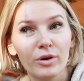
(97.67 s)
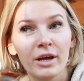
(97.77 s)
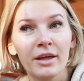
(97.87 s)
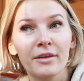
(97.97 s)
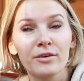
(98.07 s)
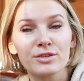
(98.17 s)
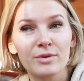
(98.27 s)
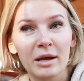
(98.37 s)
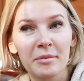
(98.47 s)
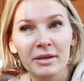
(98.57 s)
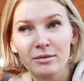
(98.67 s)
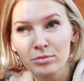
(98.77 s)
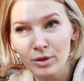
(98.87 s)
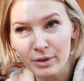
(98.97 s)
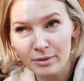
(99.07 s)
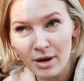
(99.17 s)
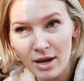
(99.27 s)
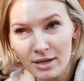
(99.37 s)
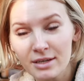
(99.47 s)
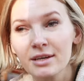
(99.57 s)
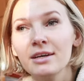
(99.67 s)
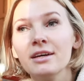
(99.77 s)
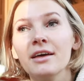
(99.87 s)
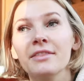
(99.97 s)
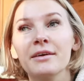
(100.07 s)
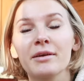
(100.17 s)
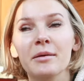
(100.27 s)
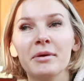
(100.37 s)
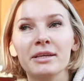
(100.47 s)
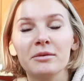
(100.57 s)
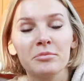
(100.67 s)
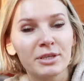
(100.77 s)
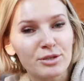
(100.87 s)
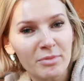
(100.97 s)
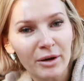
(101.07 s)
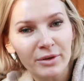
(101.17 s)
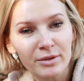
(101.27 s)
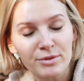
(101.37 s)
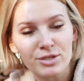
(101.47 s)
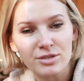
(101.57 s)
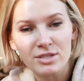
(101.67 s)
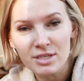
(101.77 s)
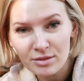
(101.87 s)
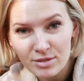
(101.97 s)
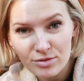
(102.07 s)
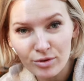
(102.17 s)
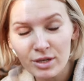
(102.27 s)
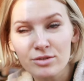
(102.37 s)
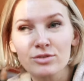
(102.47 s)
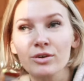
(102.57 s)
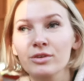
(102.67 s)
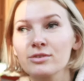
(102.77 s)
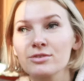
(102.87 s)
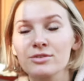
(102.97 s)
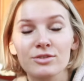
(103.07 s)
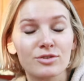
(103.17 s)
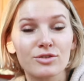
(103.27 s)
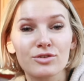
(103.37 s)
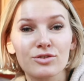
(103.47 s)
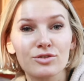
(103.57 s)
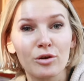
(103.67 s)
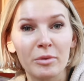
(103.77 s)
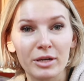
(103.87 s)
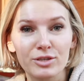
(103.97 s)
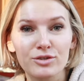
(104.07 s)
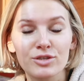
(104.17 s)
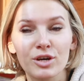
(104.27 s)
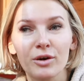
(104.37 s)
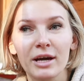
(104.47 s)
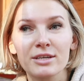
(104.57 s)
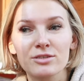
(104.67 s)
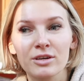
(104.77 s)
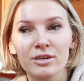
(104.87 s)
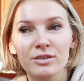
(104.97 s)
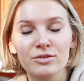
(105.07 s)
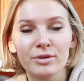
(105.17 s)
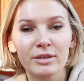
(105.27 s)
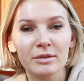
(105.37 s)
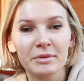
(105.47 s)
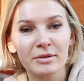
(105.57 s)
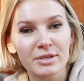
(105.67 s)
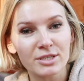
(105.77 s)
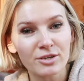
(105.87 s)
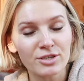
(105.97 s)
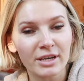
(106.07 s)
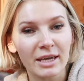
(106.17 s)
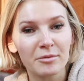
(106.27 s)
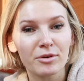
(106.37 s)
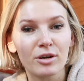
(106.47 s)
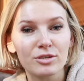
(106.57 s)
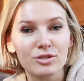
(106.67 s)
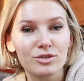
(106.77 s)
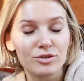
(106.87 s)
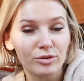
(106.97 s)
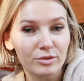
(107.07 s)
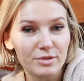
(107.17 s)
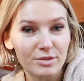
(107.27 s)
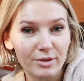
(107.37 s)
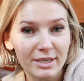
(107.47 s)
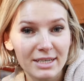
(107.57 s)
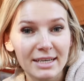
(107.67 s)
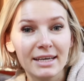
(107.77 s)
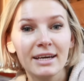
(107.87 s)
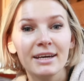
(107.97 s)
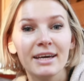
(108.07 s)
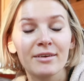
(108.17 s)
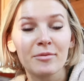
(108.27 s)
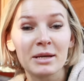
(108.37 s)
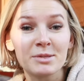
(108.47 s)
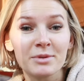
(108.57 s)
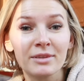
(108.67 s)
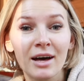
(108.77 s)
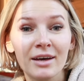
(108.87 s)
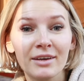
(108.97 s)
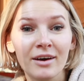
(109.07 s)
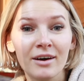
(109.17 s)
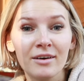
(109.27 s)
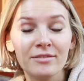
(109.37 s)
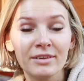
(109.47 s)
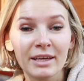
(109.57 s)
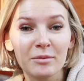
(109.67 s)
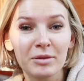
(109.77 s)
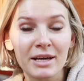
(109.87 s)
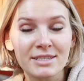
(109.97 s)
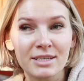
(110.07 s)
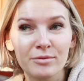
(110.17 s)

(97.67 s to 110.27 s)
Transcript: And they also recommend Blowing Rock. They recommended Beach Mountain, which is a ski resort. So there's just so much. So I started doing a little bit of research and I came across Chitola Resort. It reminds me a lot of Lake Placid.